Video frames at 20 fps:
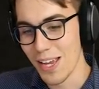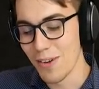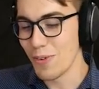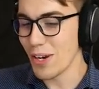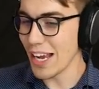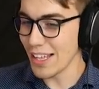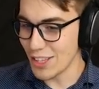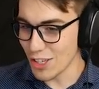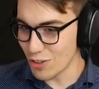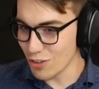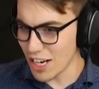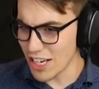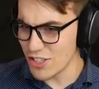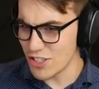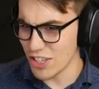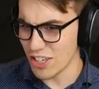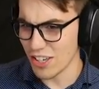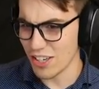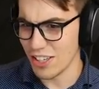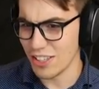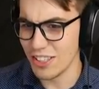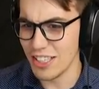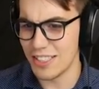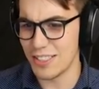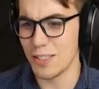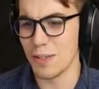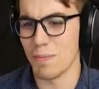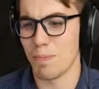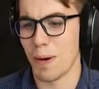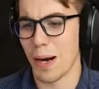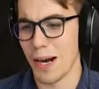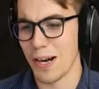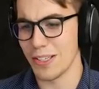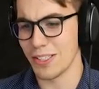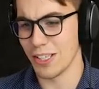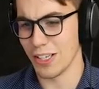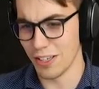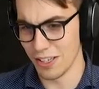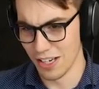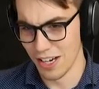We got the grudger. Listen,
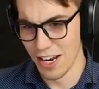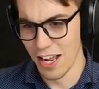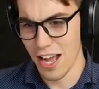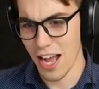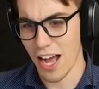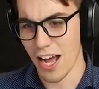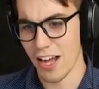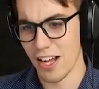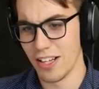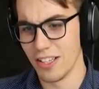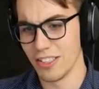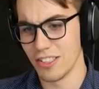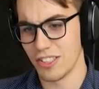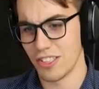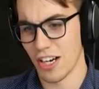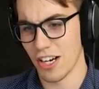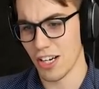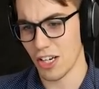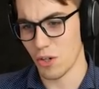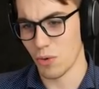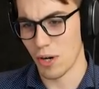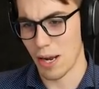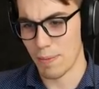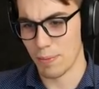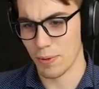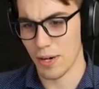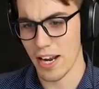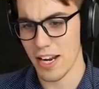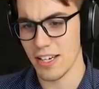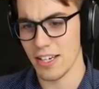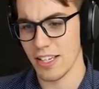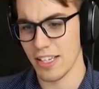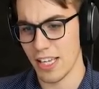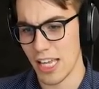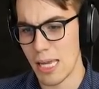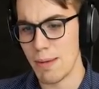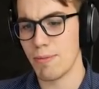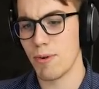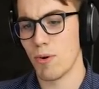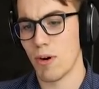partner, I'll start cooperating and
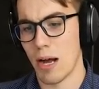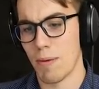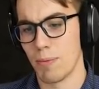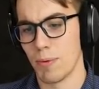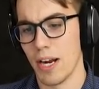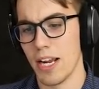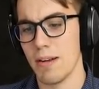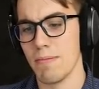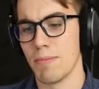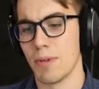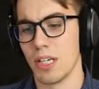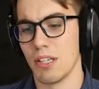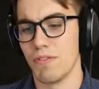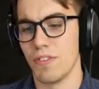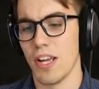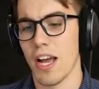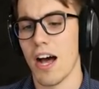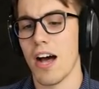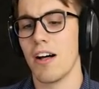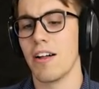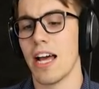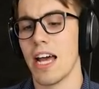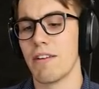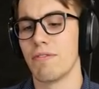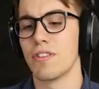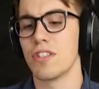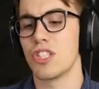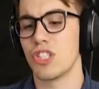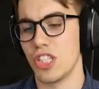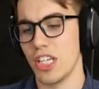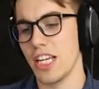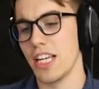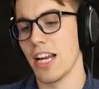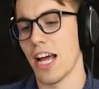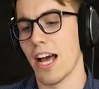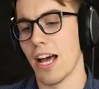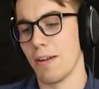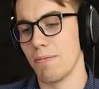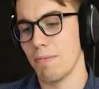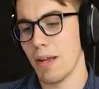keep cooperating, but if y'all ever cheat
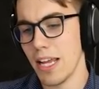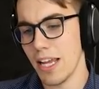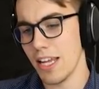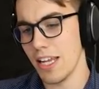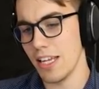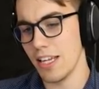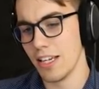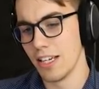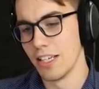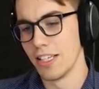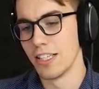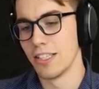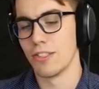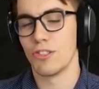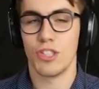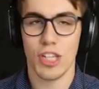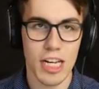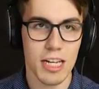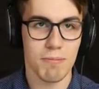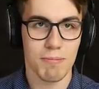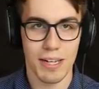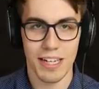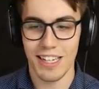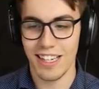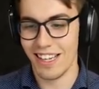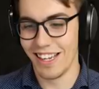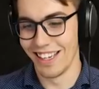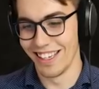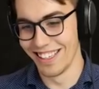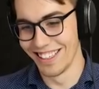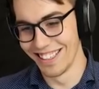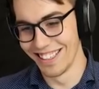on me, cheat me,